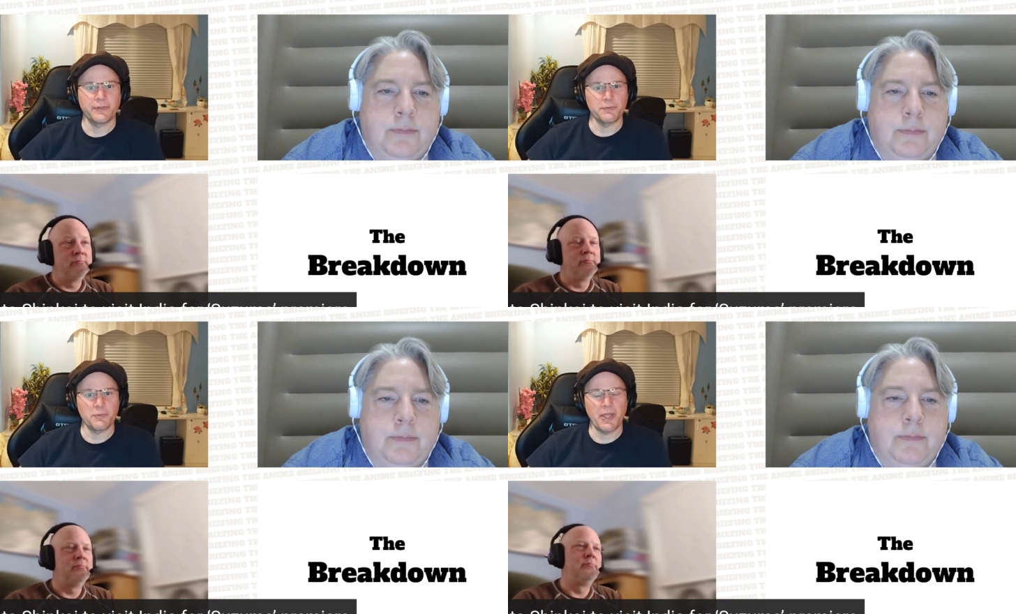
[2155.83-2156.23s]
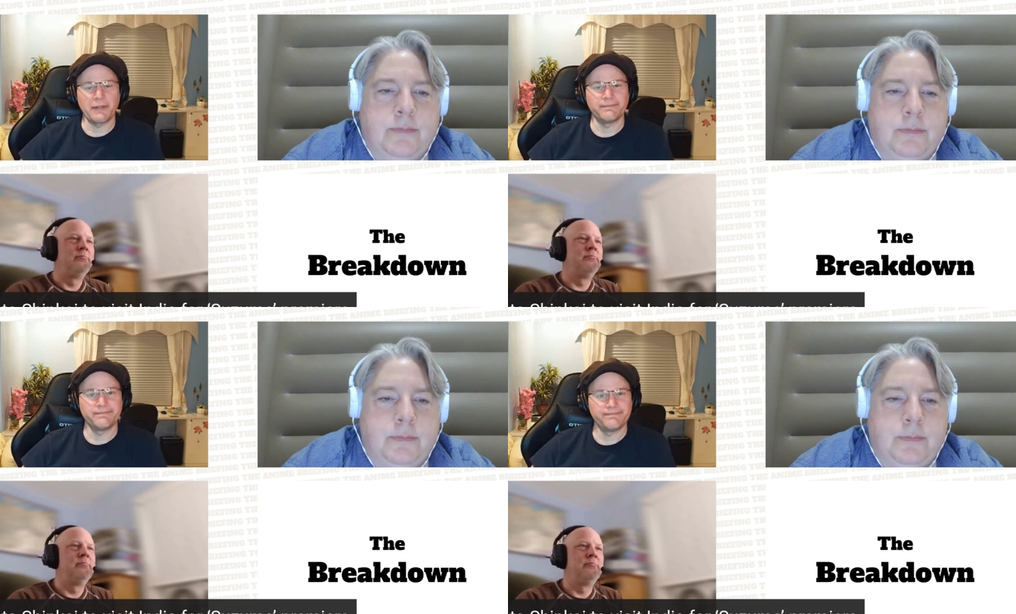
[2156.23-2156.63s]
Speaker 1: from
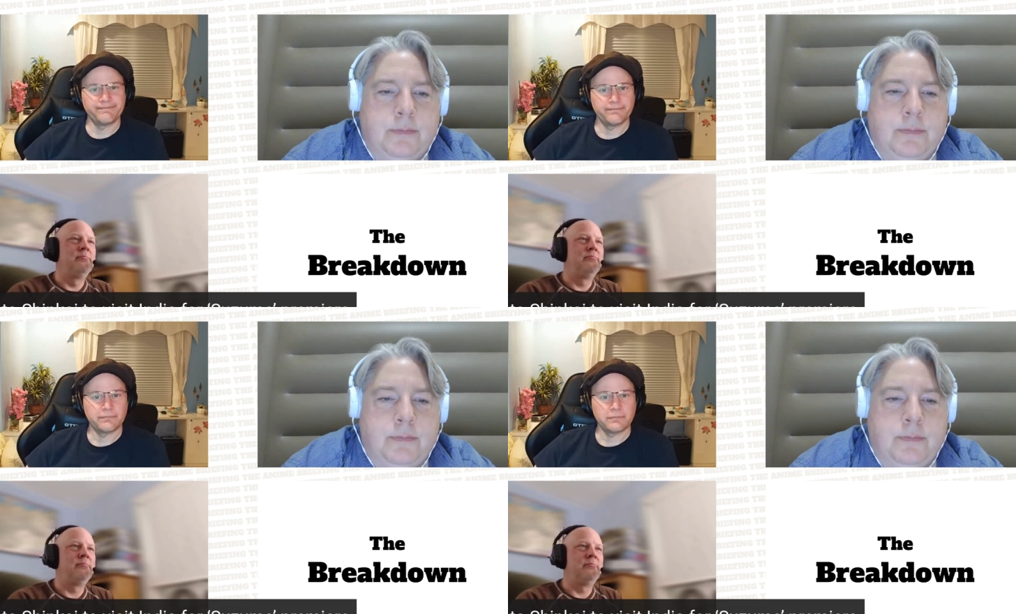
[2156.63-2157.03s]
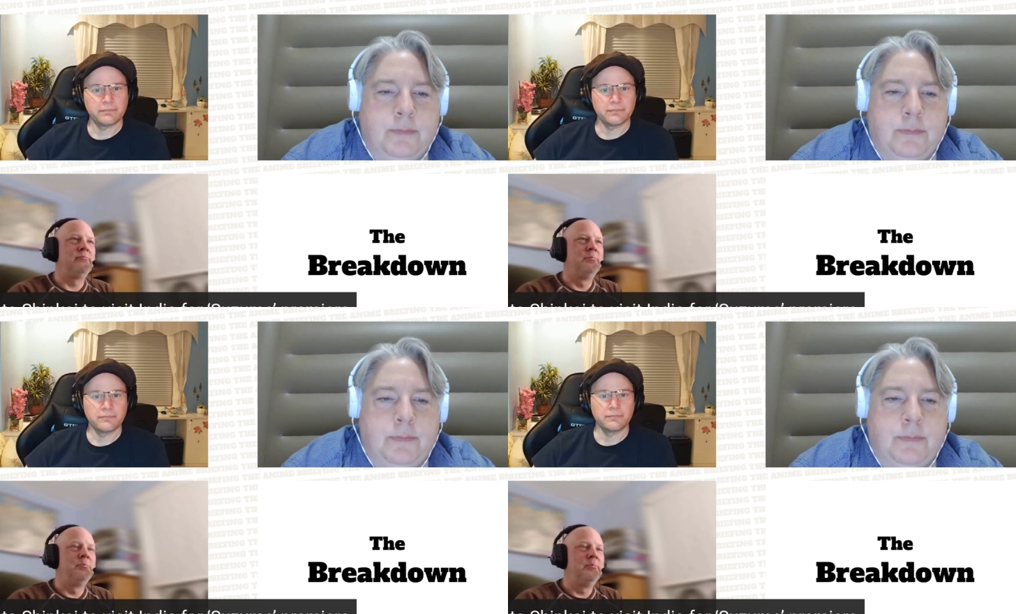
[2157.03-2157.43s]
Japan.
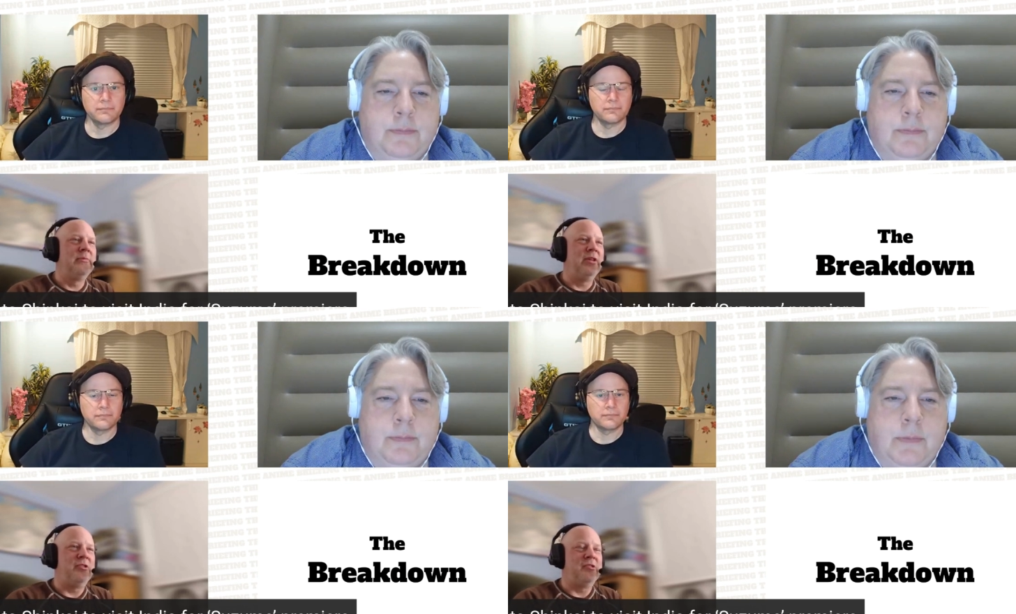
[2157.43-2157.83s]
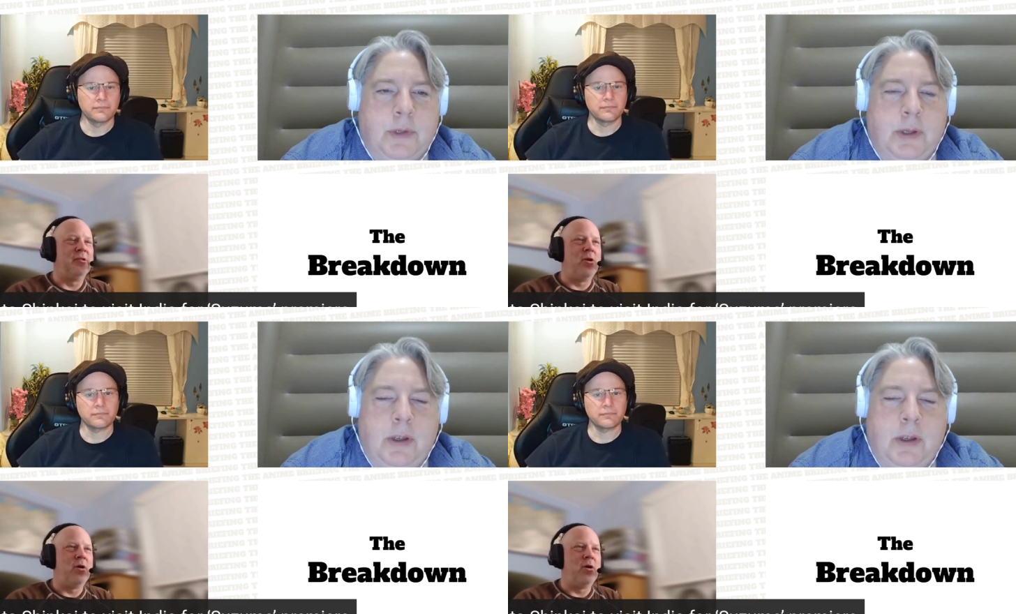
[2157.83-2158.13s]
Speaker 2: It's just a long